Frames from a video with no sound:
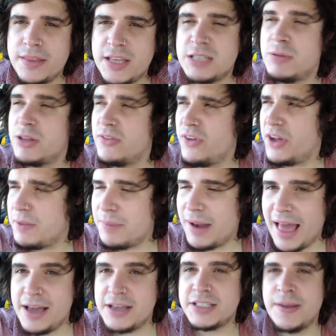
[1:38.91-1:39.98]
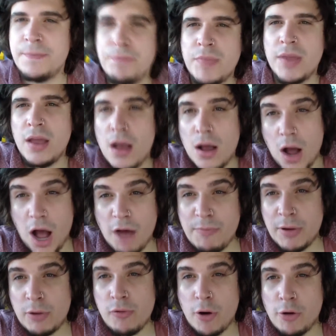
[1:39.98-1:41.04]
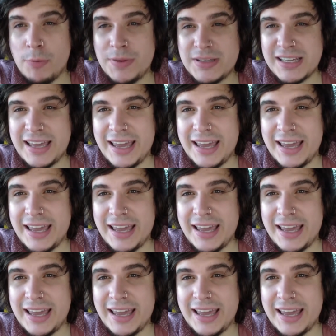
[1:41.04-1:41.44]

This motherfucking place. I grew